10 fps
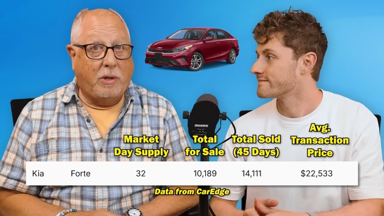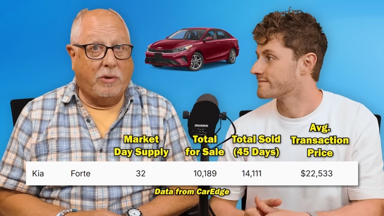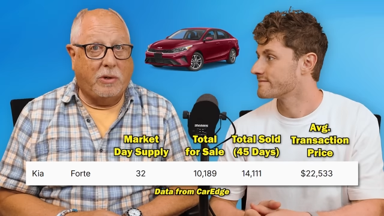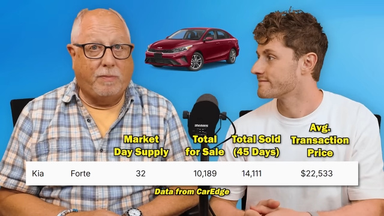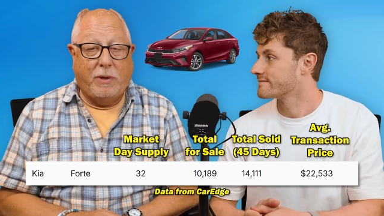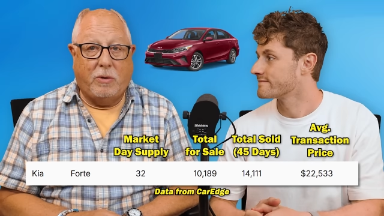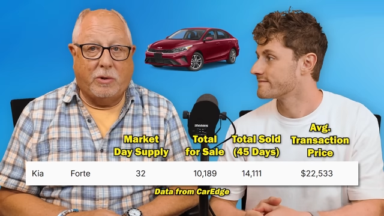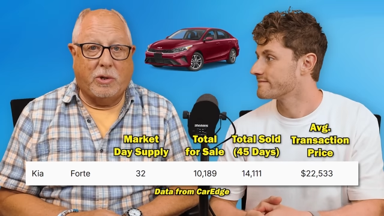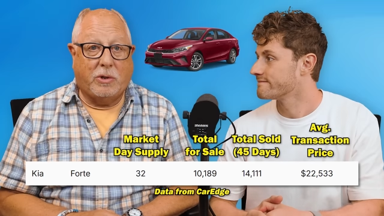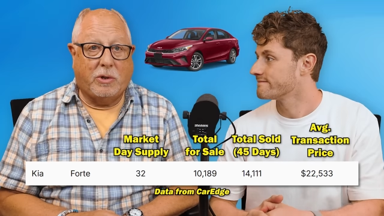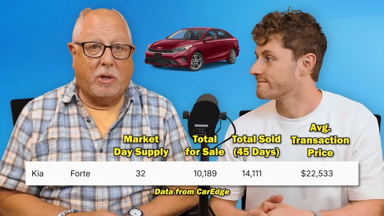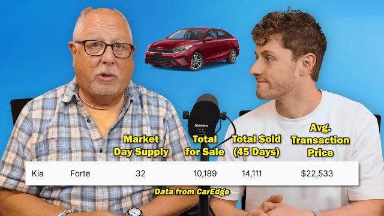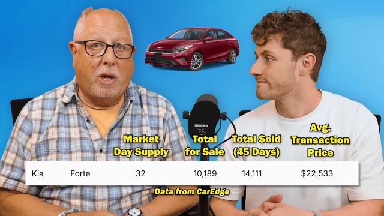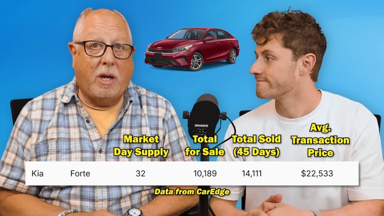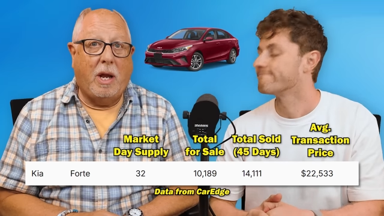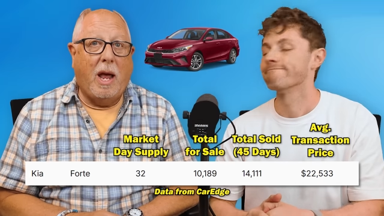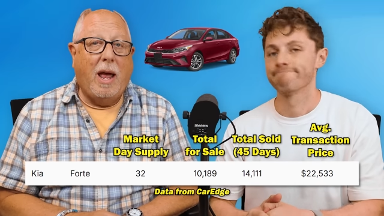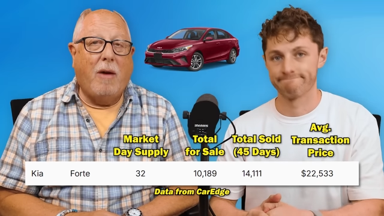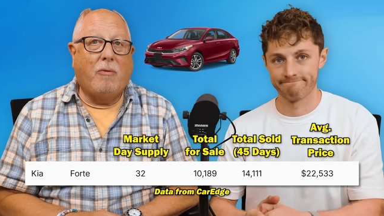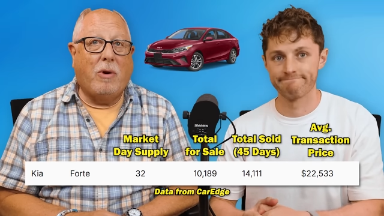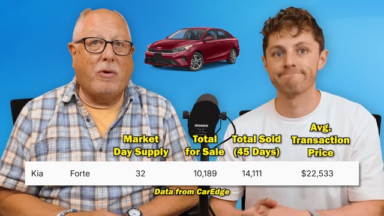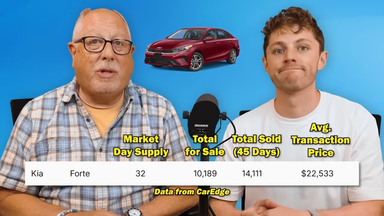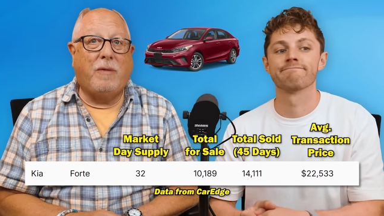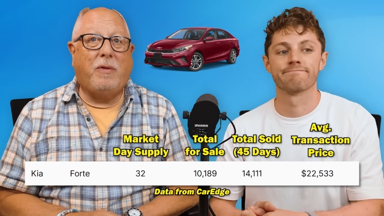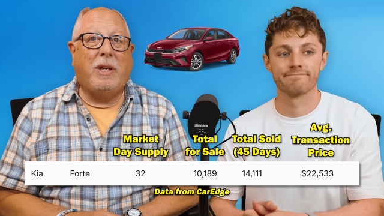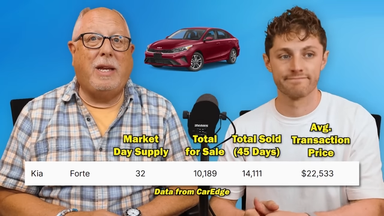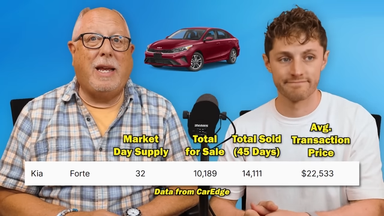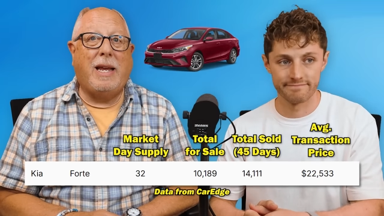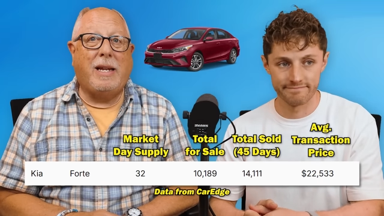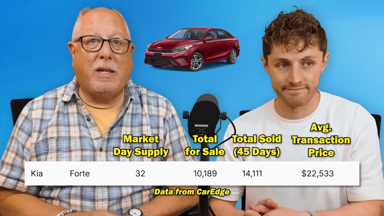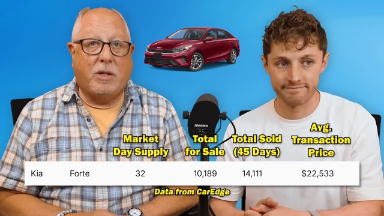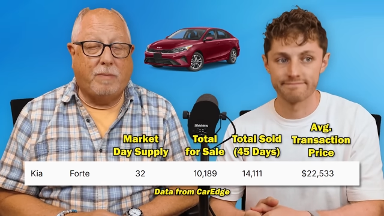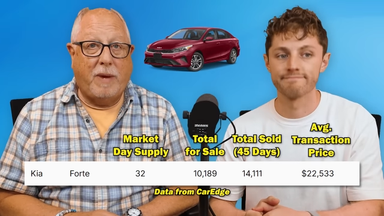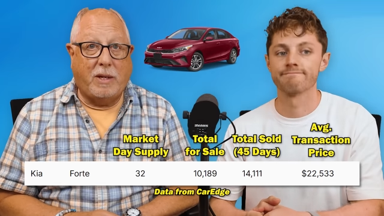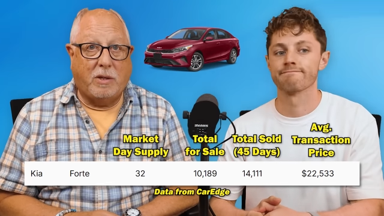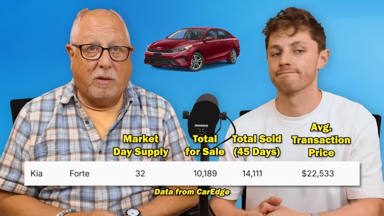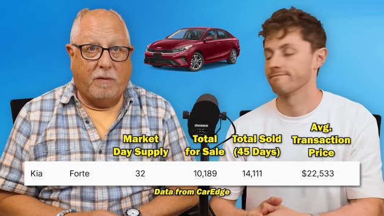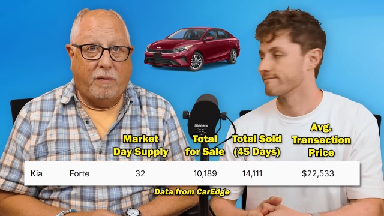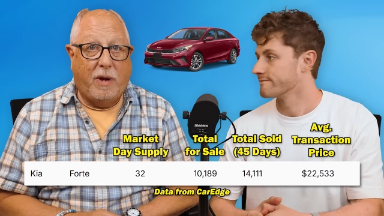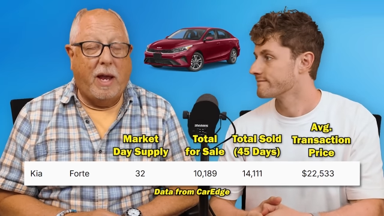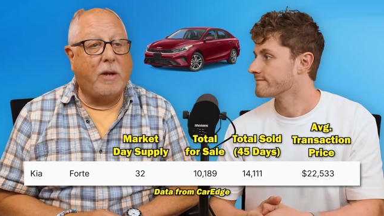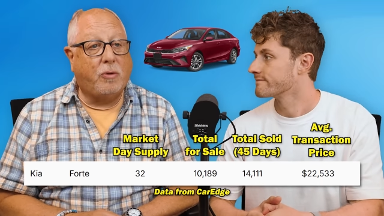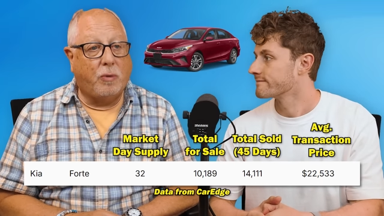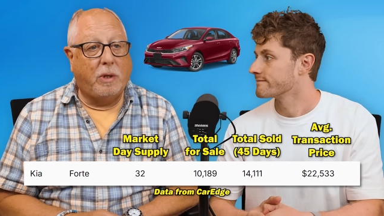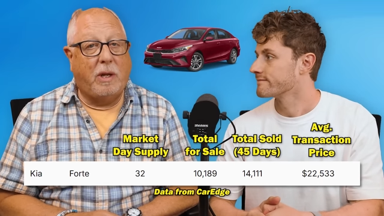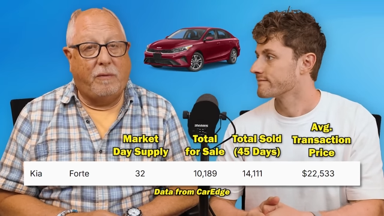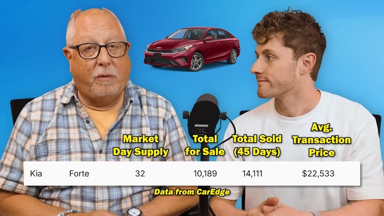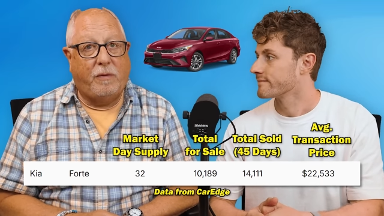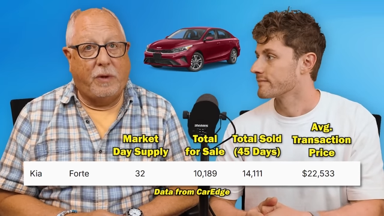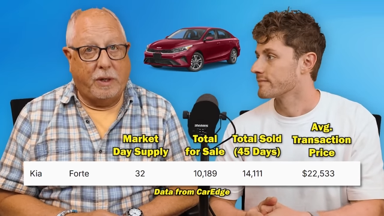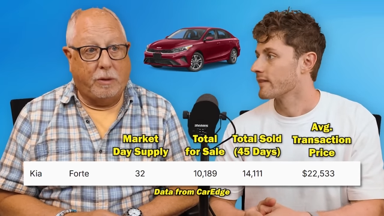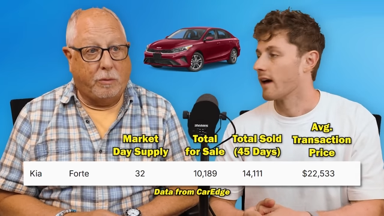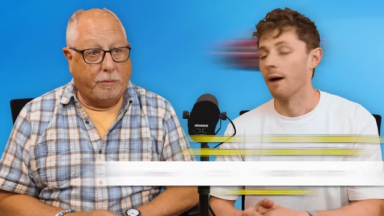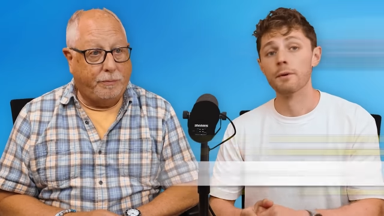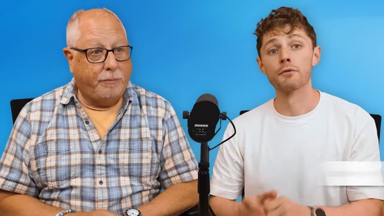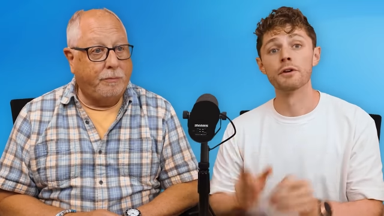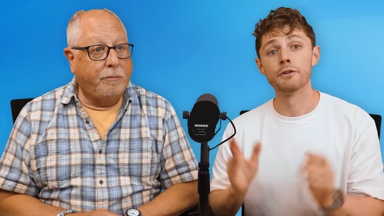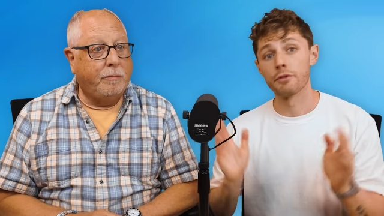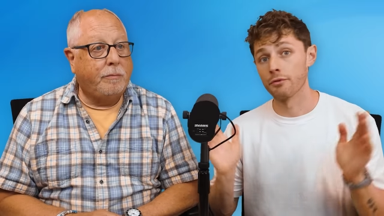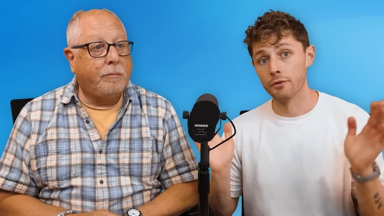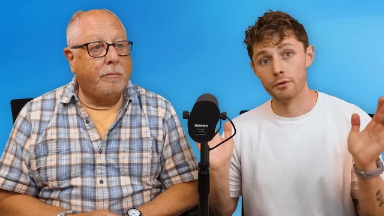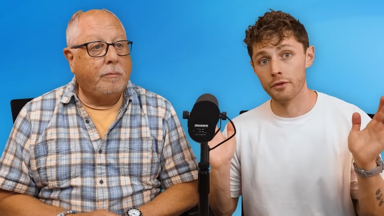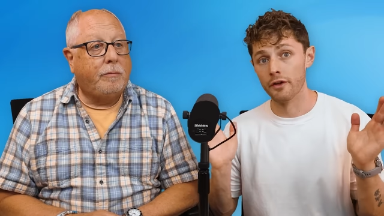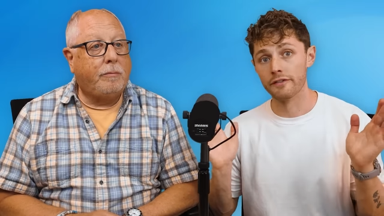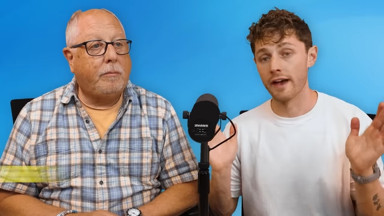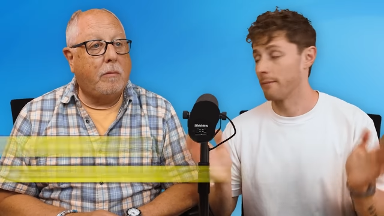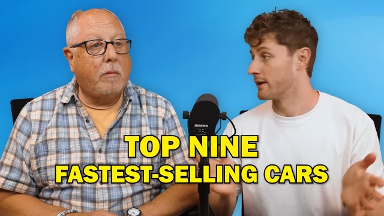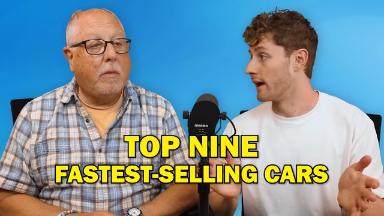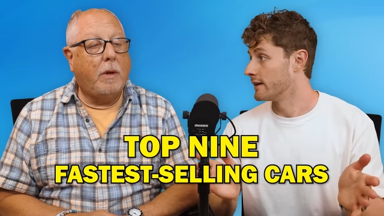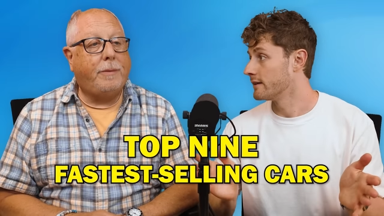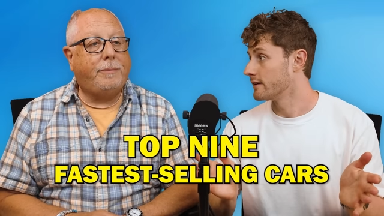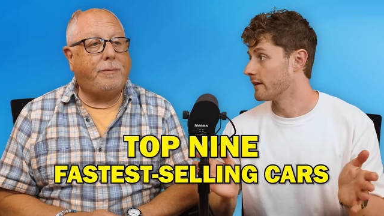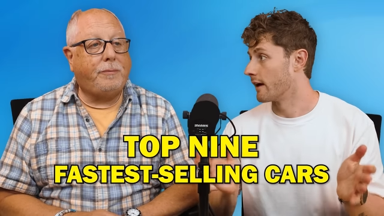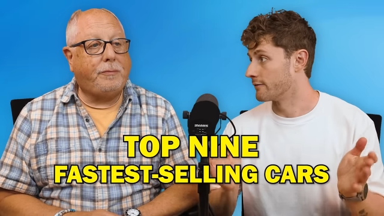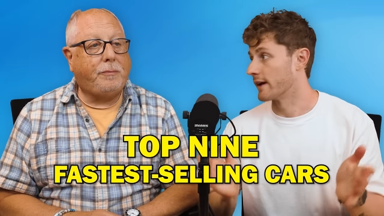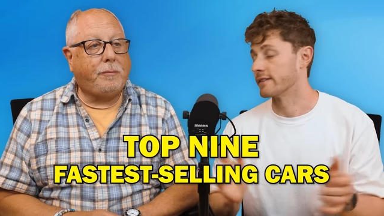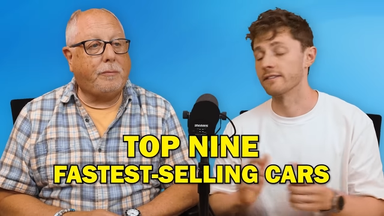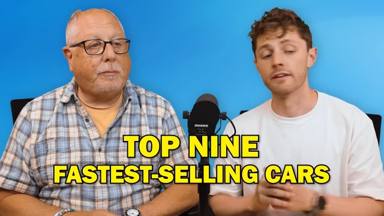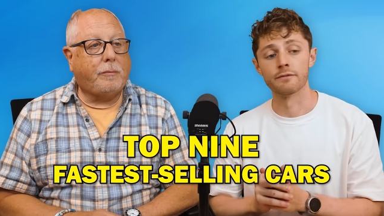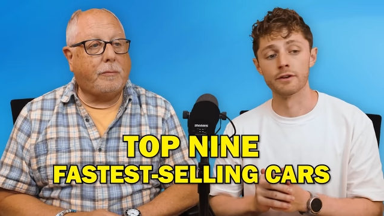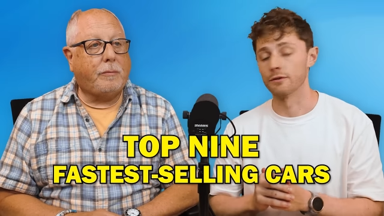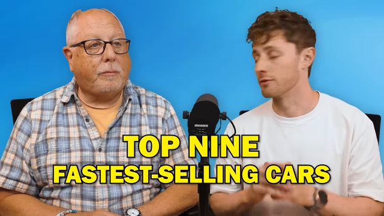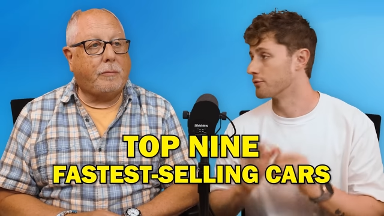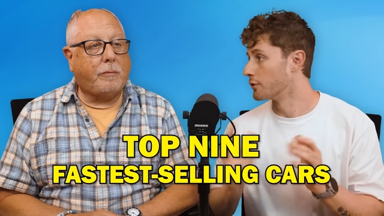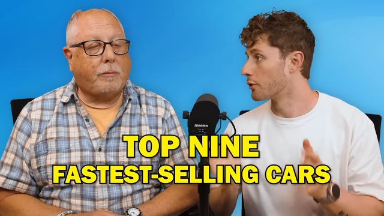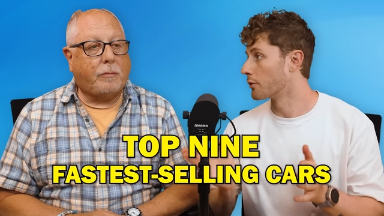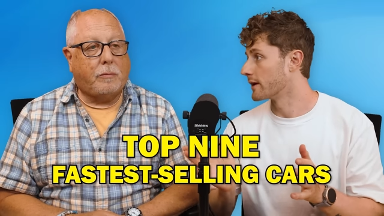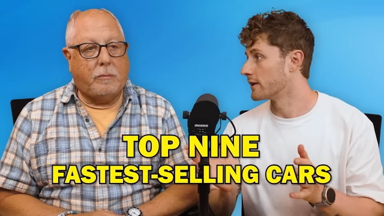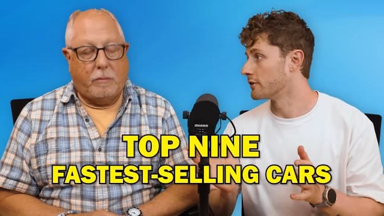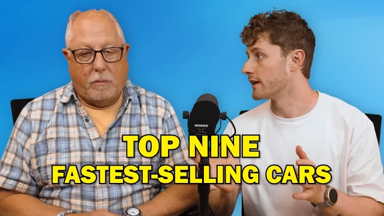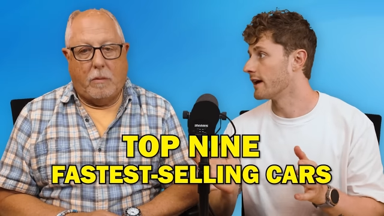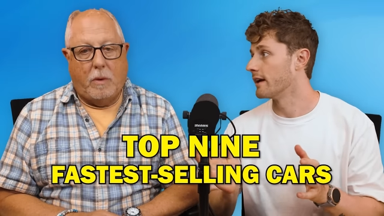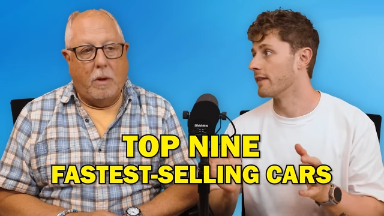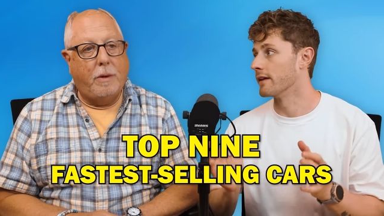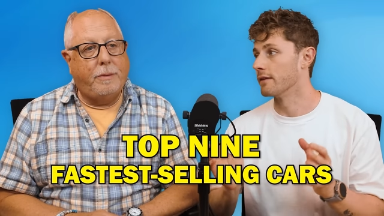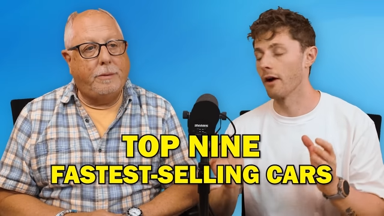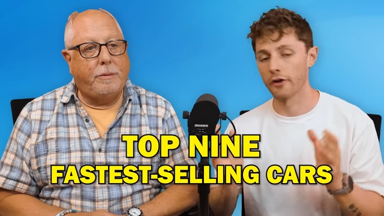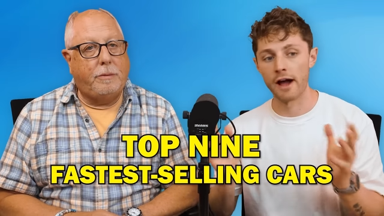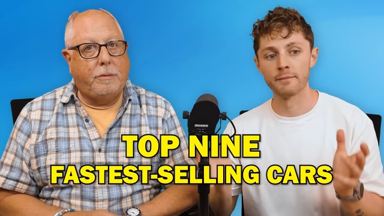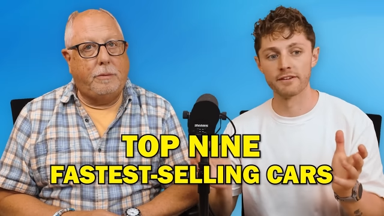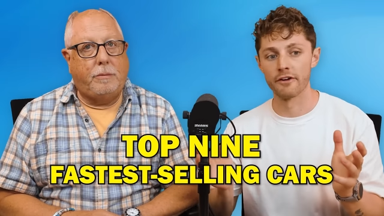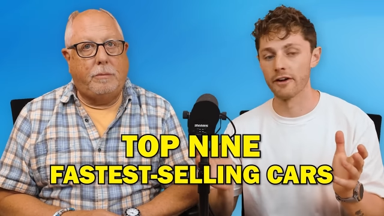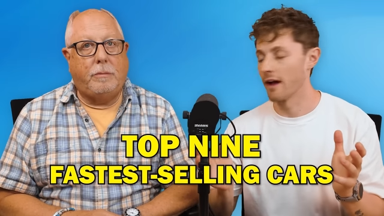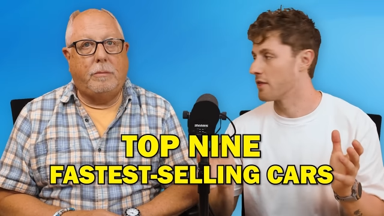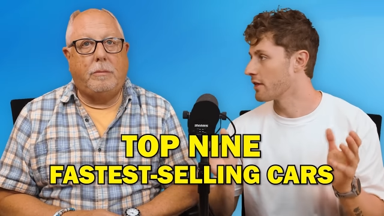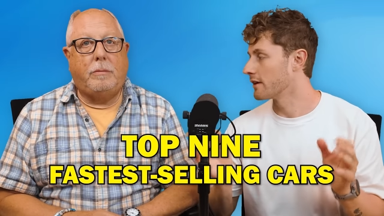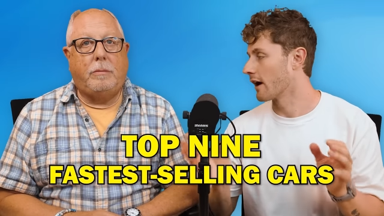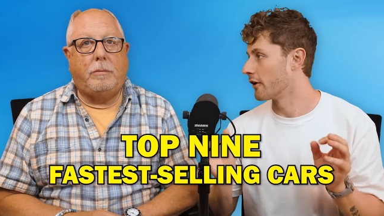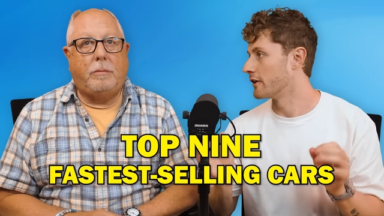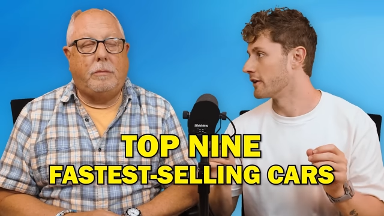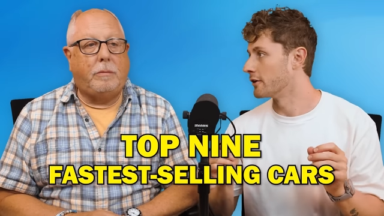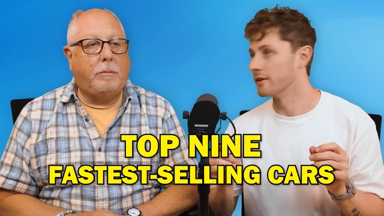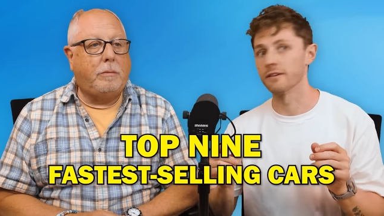Speaker 1: is, is because it's such a relatively inexpensive entry level vehicle.
Speaker 2: I'm going to run you through the top nine uh, fastest selling vehicles real quick here, Dad. And then our commentary, I think I already know it,